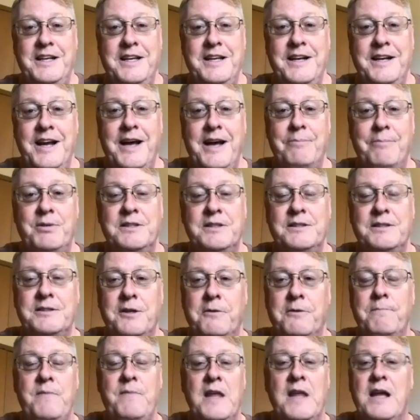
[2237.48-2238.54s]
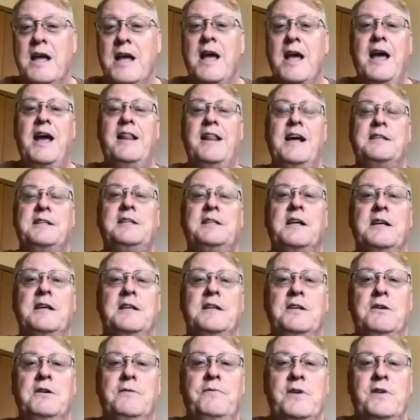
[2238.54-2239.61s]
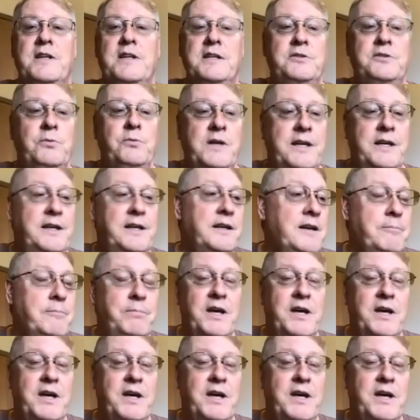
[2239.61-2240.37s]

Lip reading: could happen. So hey, that's going to do it for this week.